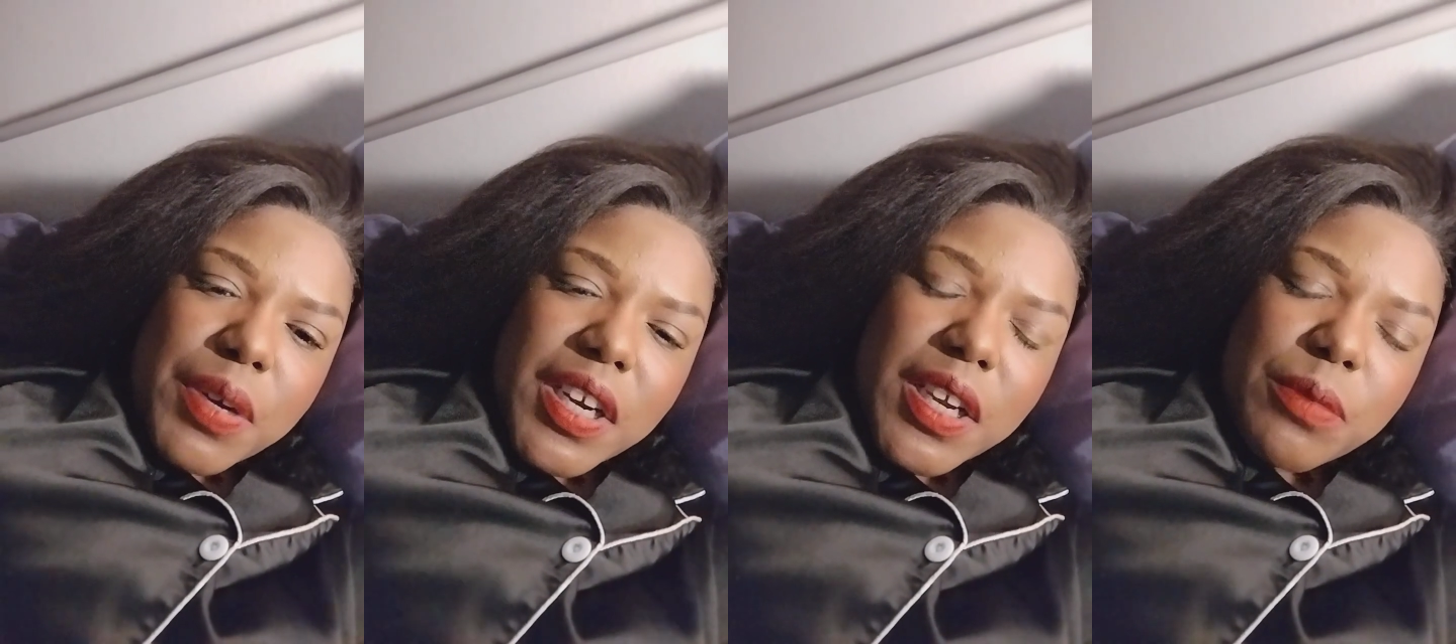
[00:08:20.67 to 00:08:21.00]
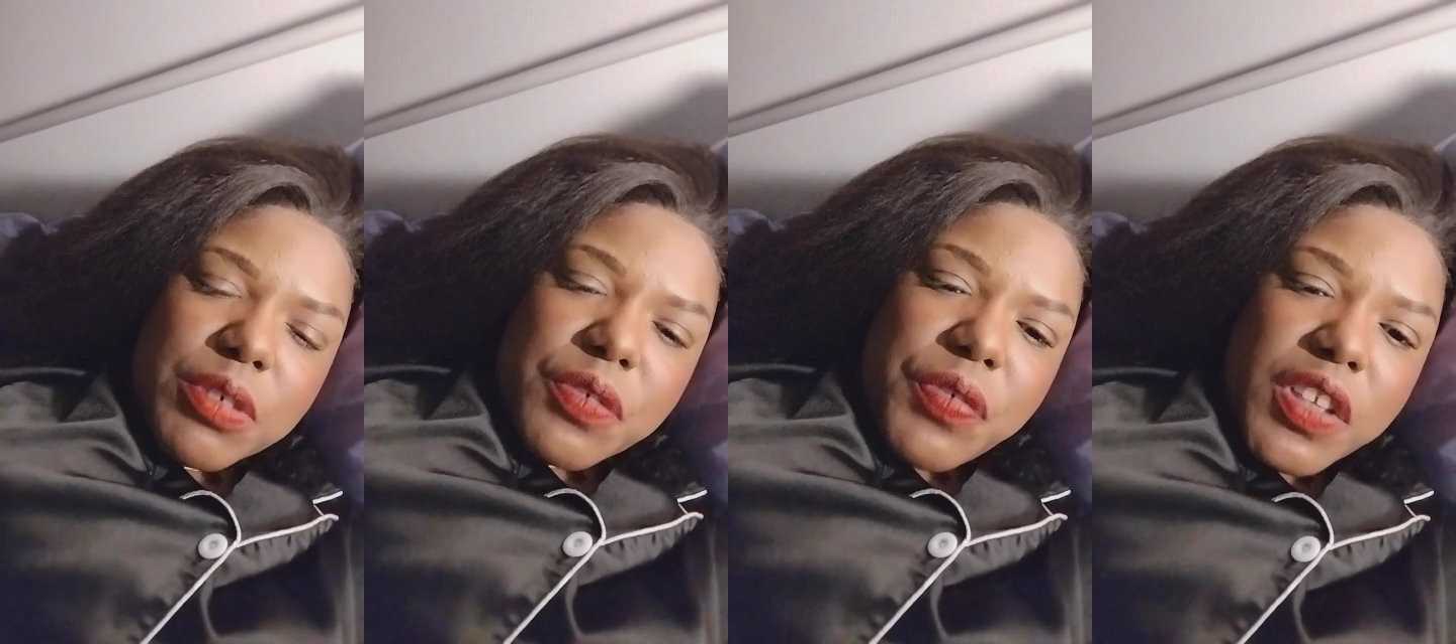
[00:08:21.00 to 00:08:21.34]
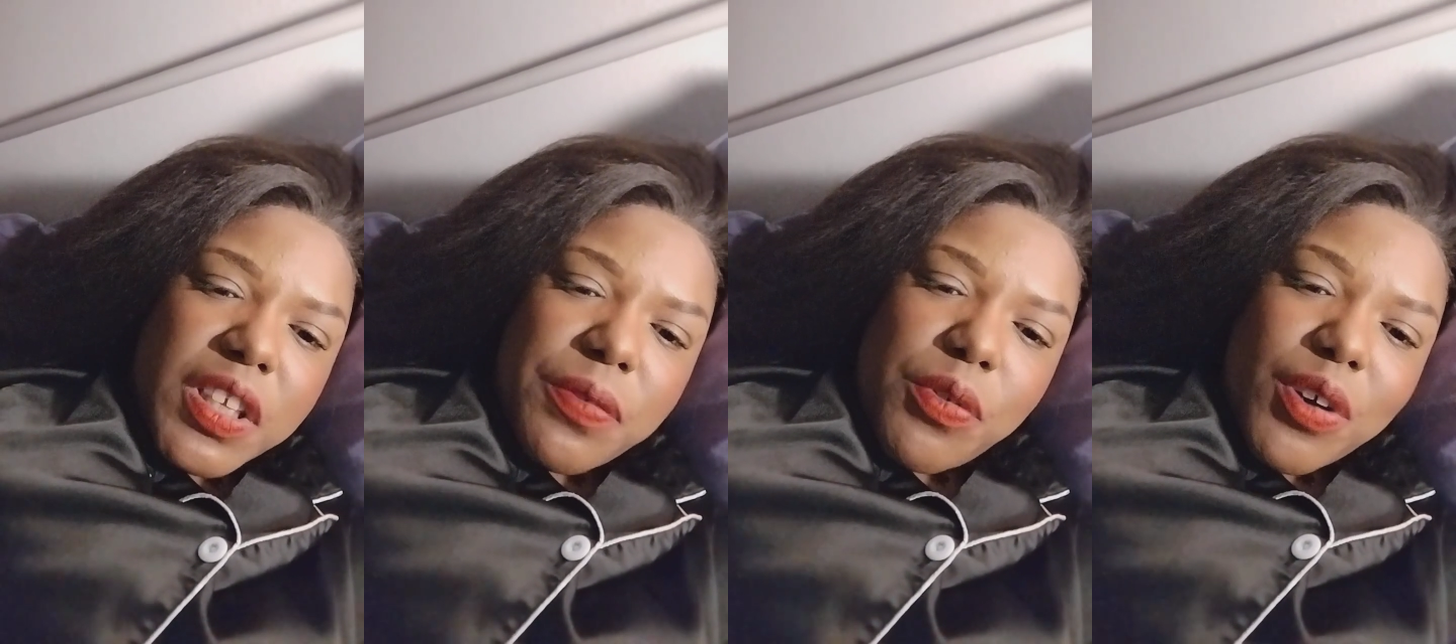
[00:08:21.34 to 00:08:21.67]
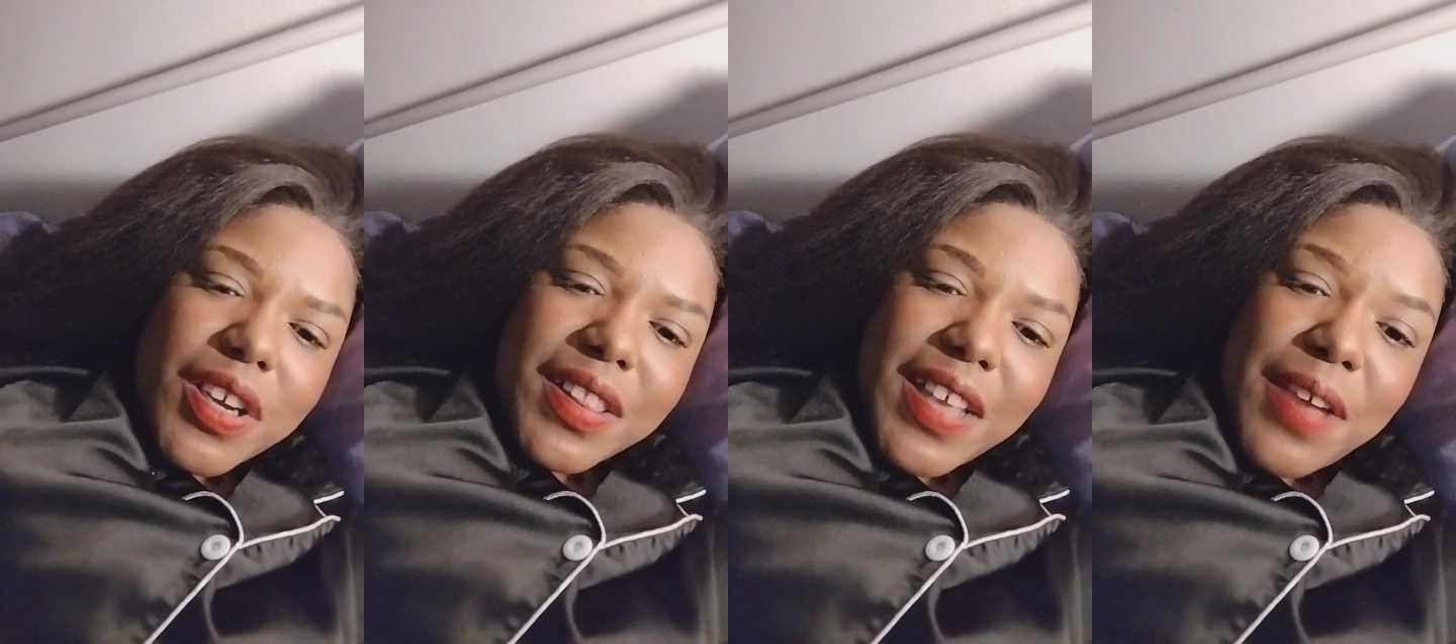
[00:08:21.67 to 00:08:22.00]
but it was
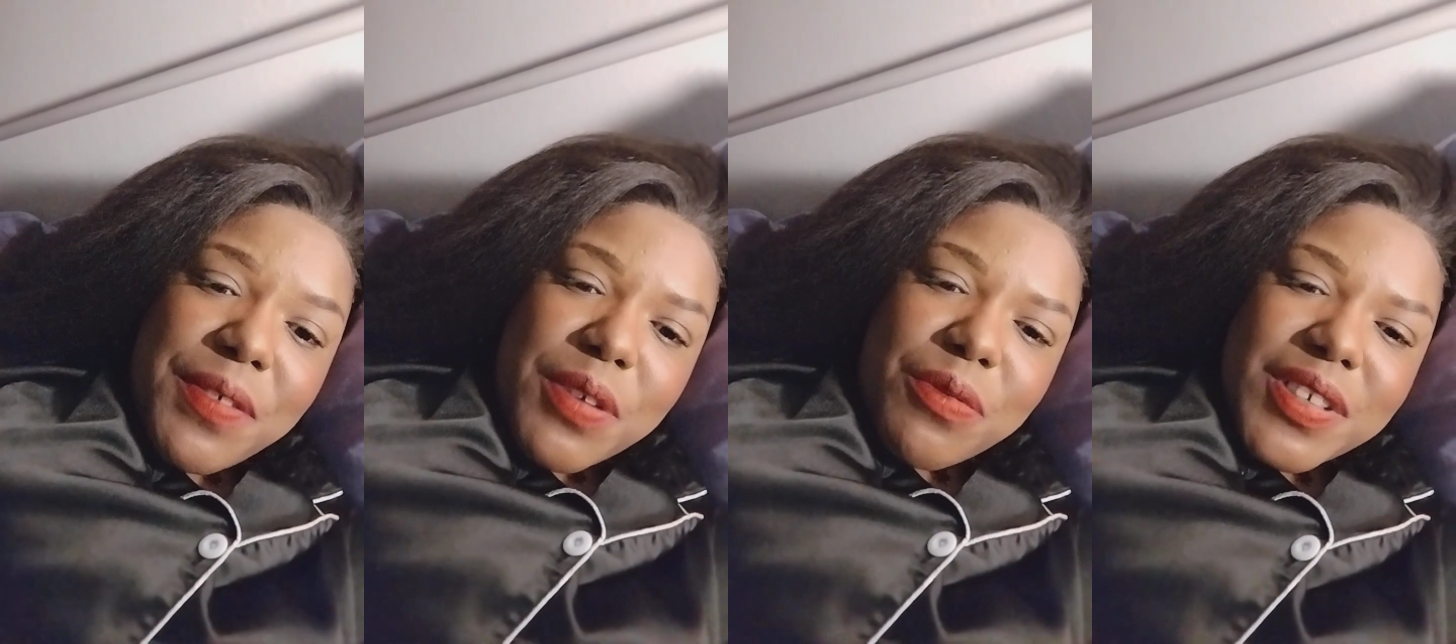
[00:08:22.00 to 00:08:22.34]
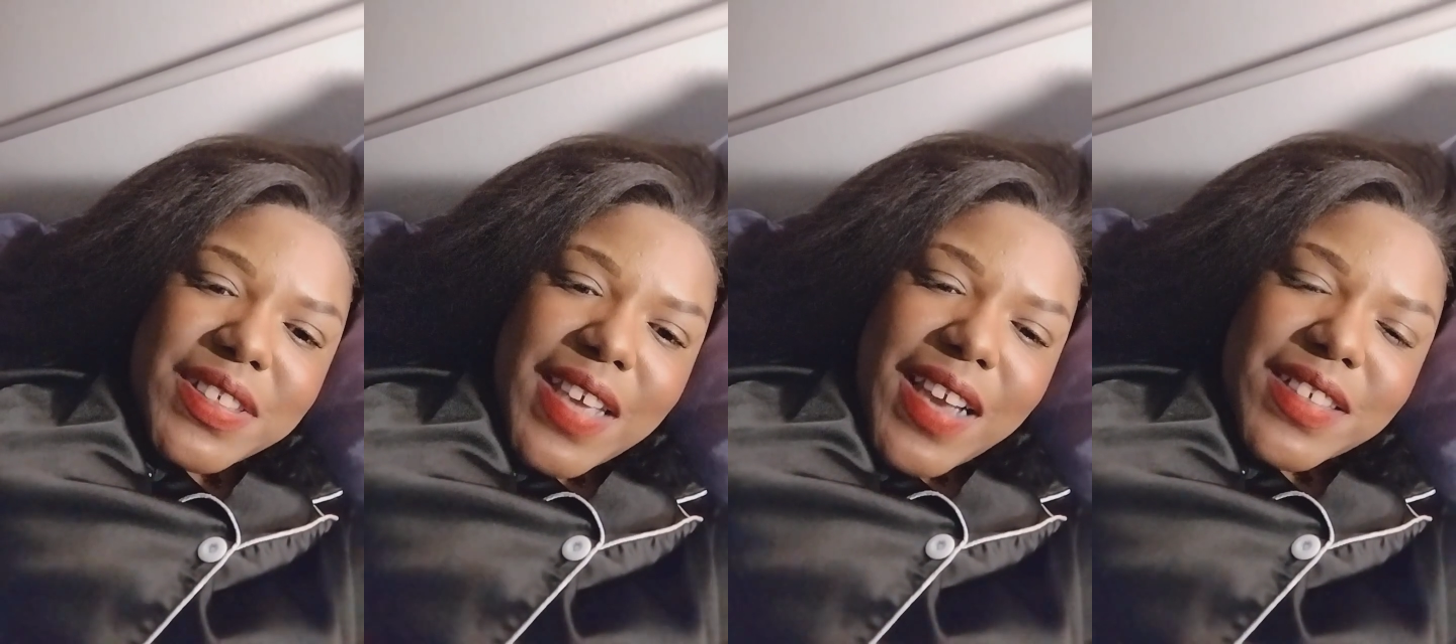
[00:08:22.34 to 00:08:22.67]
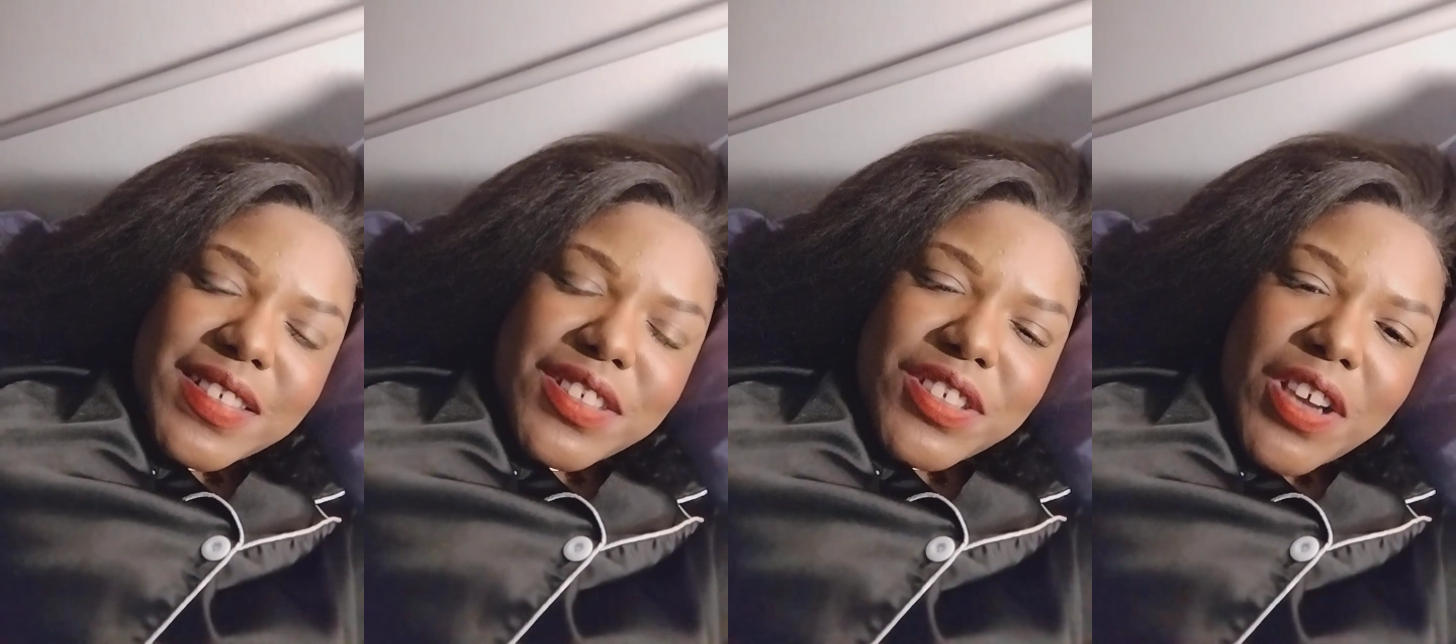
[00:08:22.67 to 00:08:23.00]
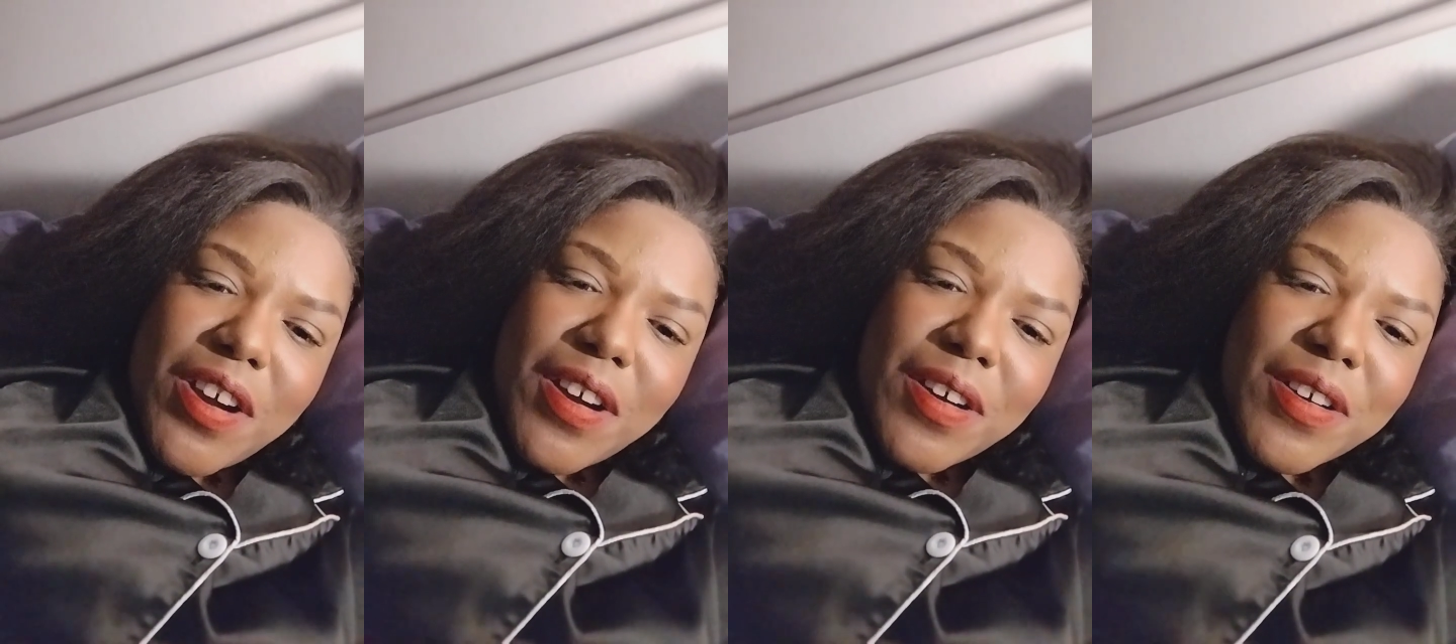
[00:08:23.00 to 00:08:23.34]
$54.11 with taxes,
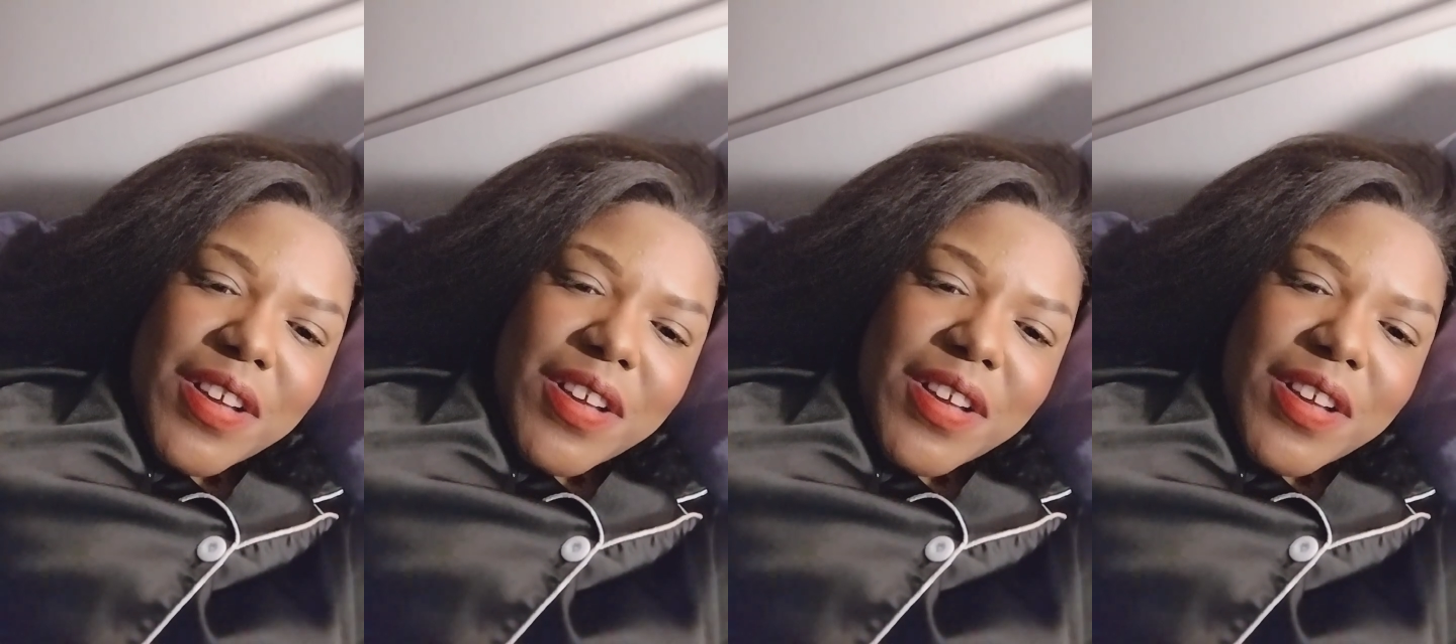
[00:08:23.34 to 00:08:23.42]
y'all.